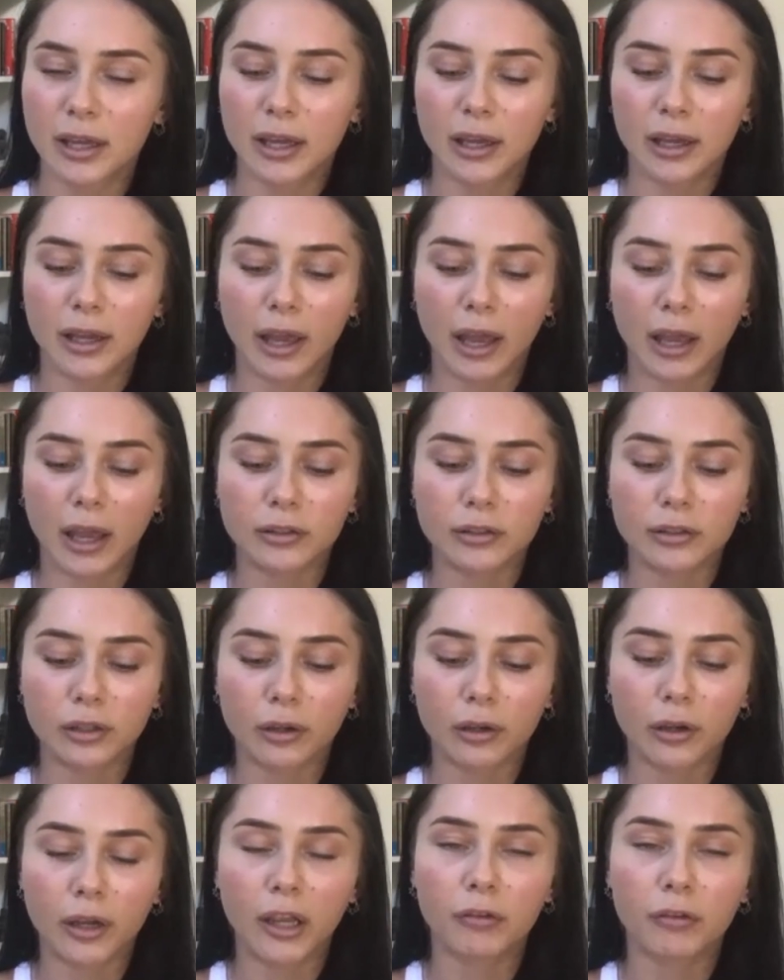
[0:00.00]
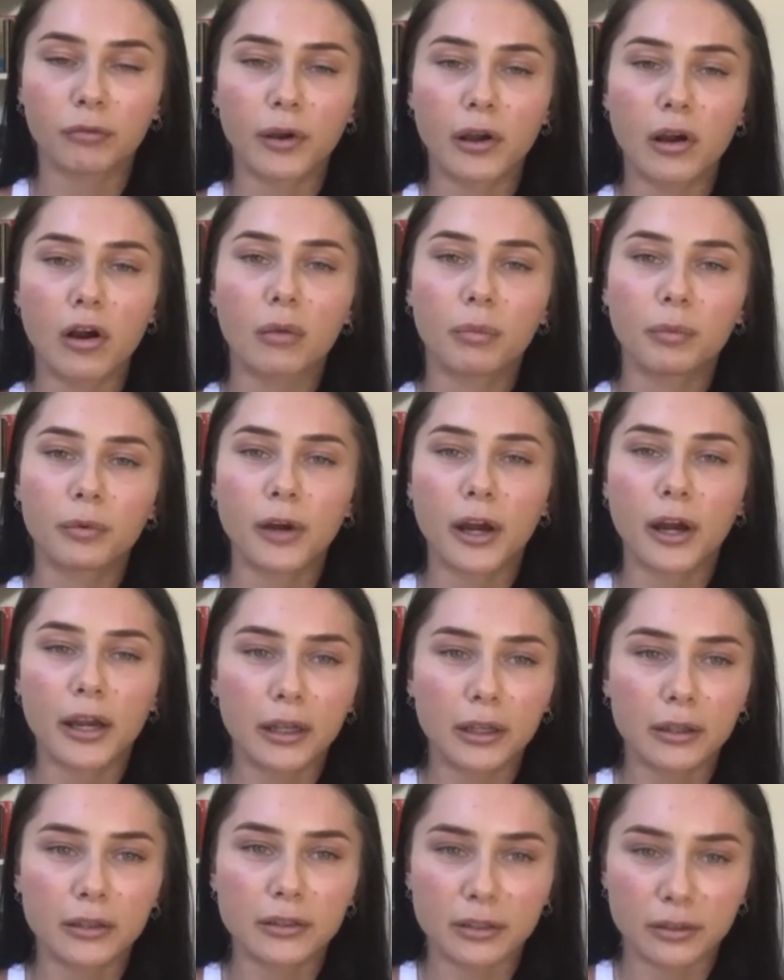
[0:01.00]
And so if we're operating
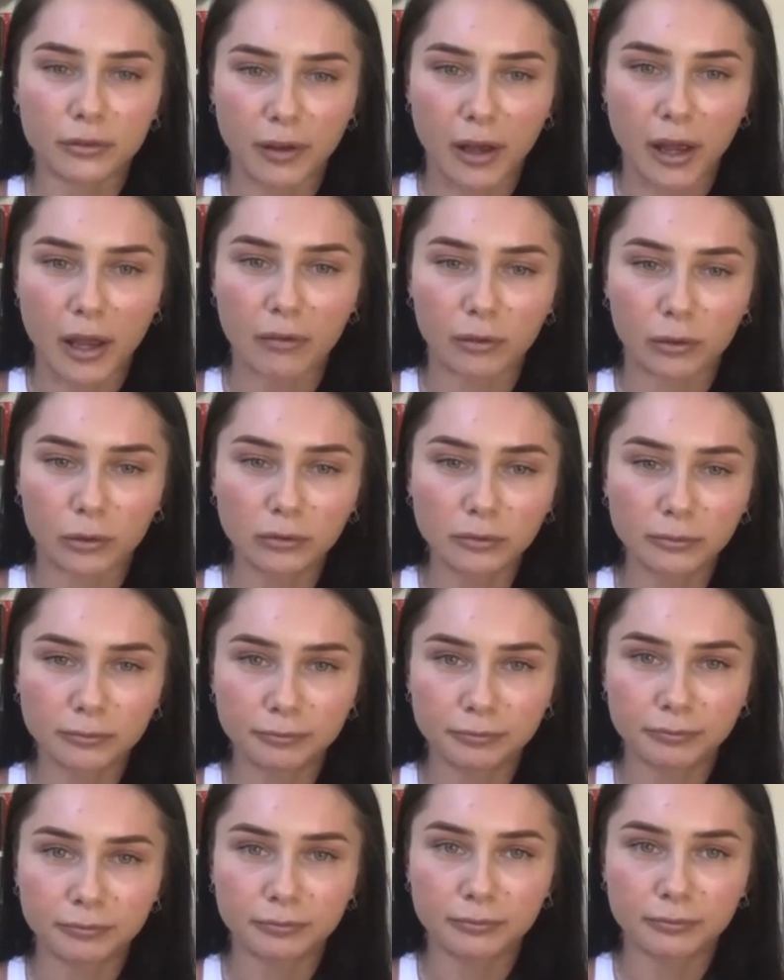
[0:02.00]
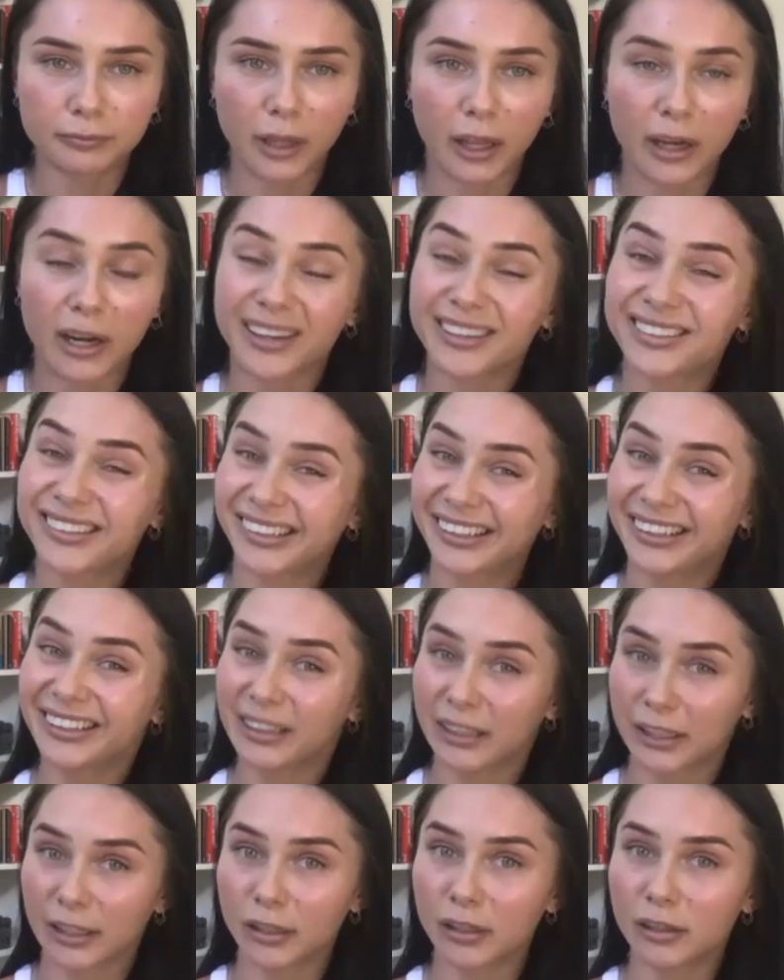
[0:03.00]
in survival, and
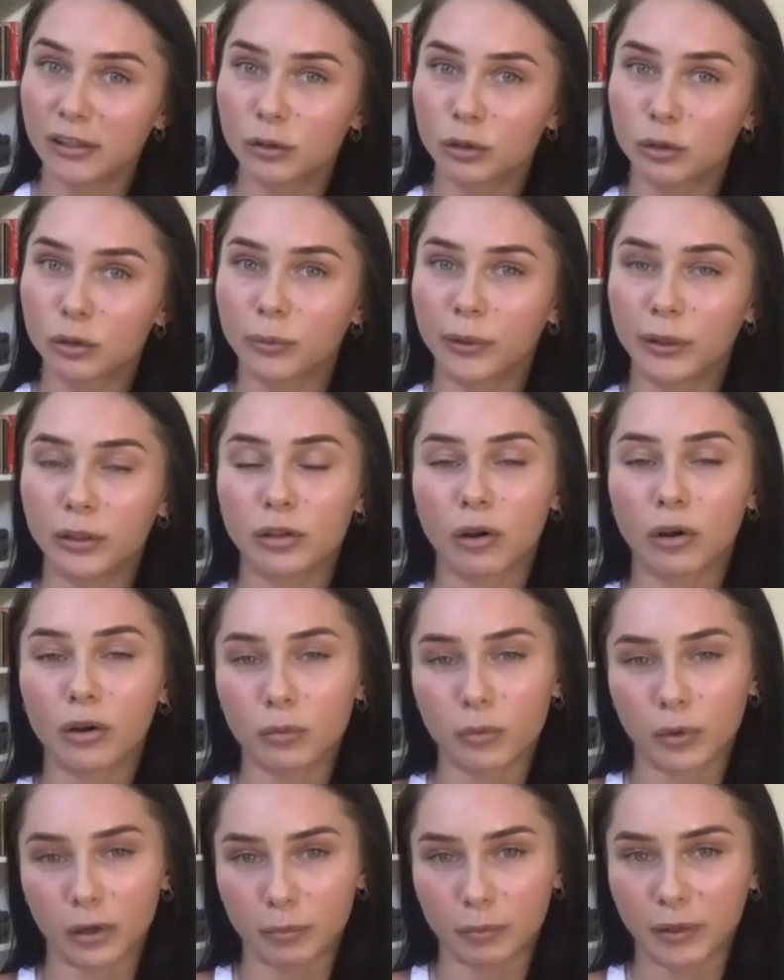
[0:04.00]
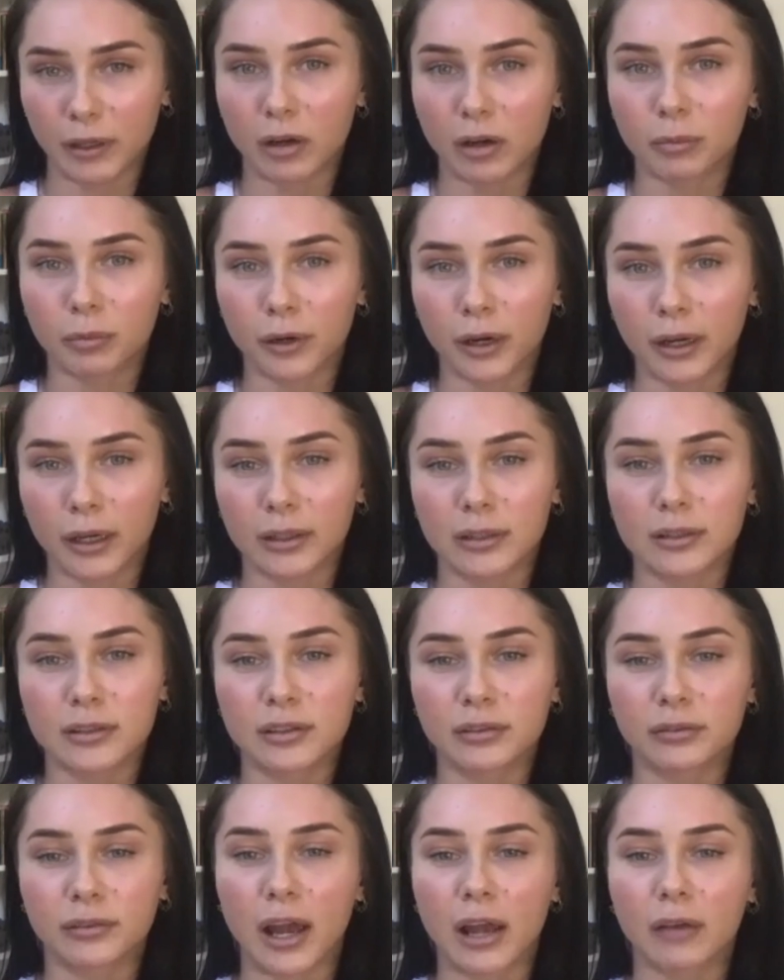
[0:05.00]
ideally we don't want to be operating in
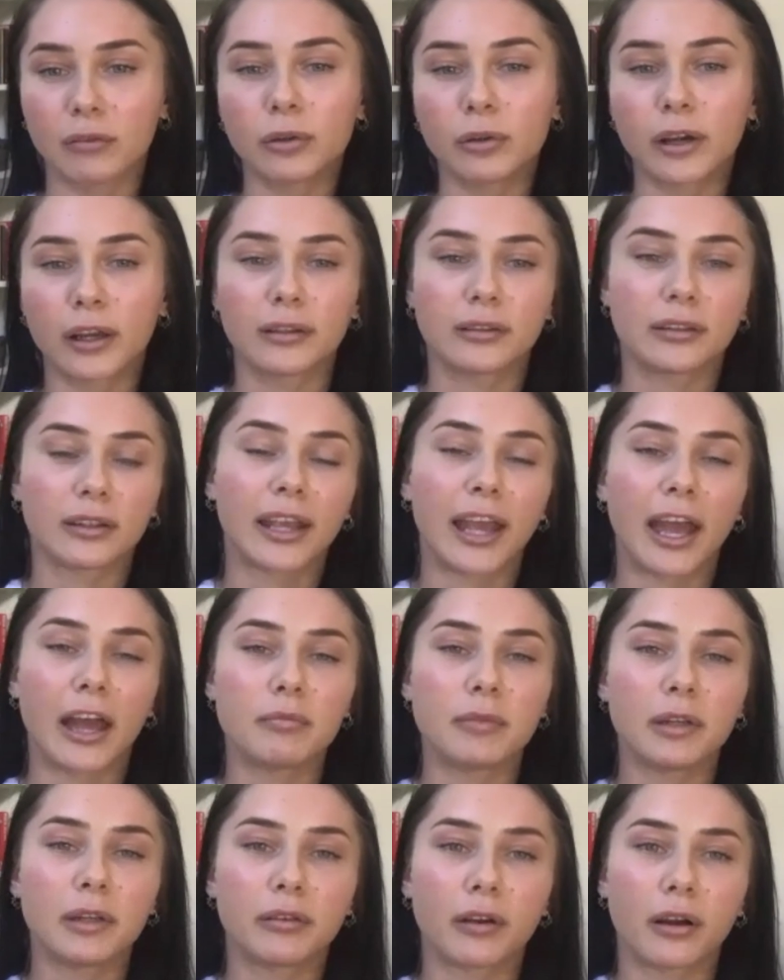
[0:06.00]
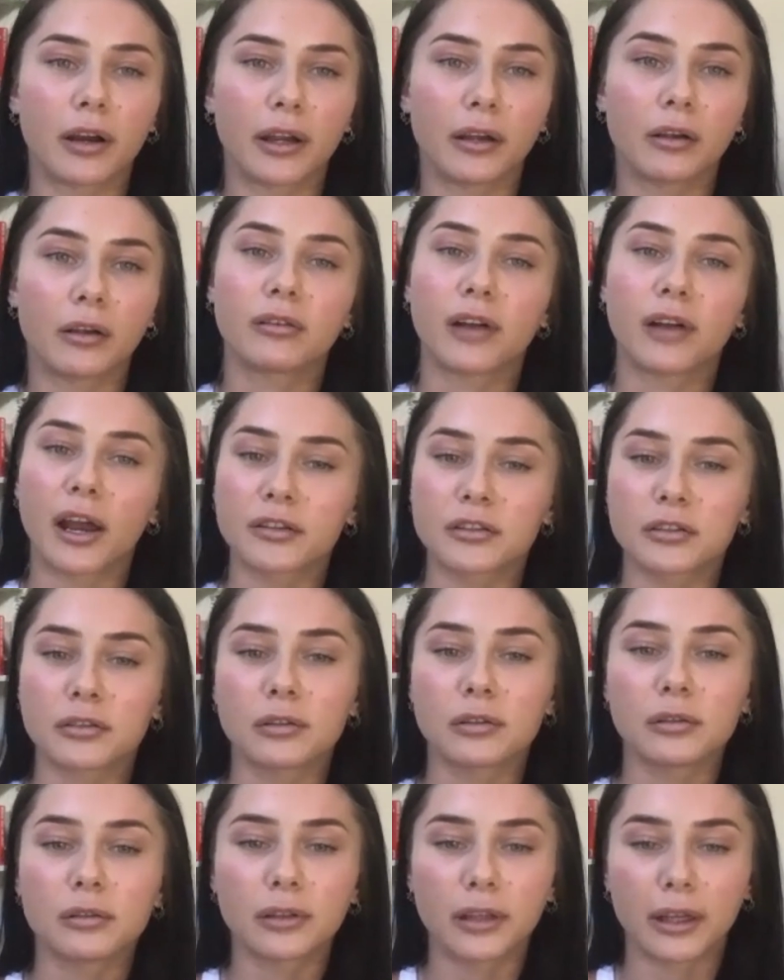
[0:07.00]
survival because it can be very
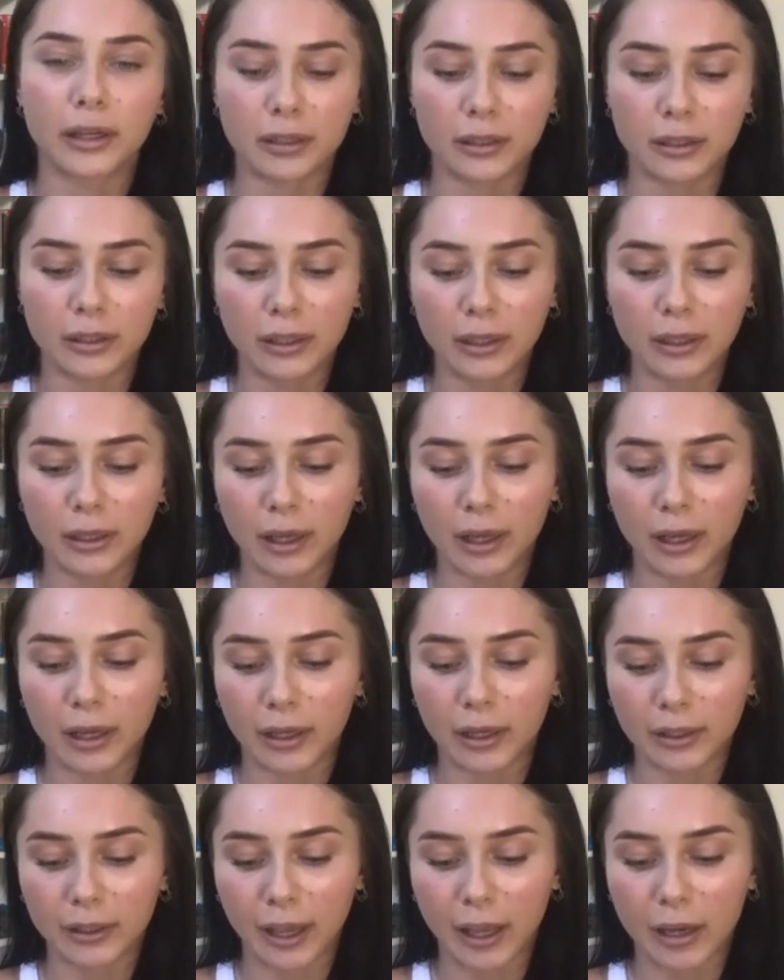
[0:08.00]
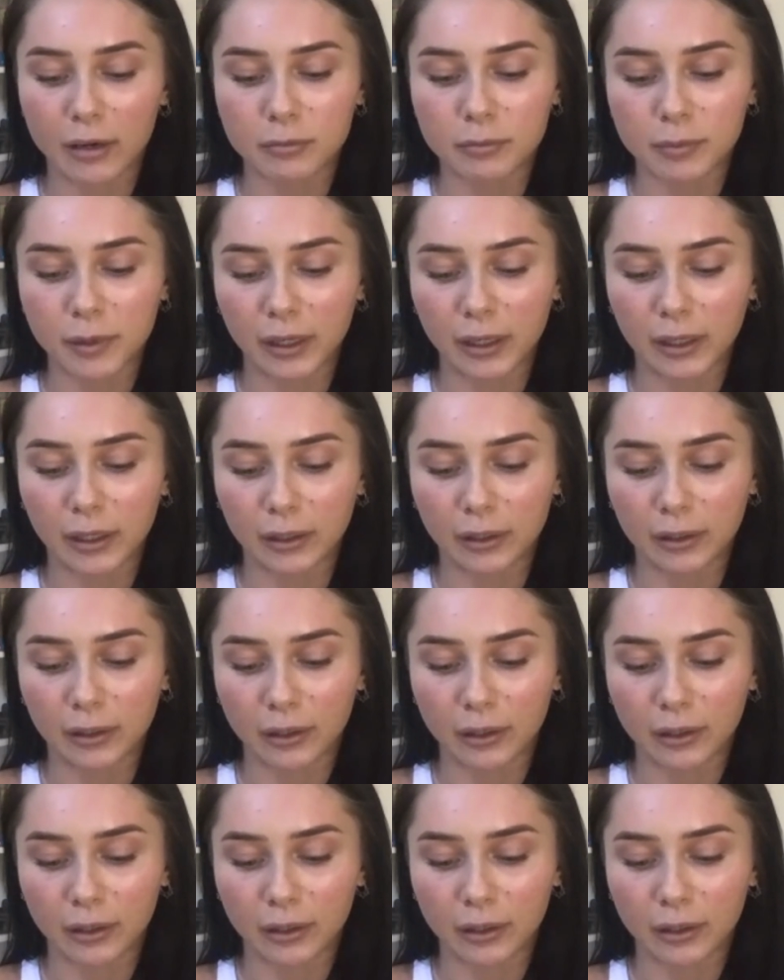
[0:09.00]
irrational, and it can be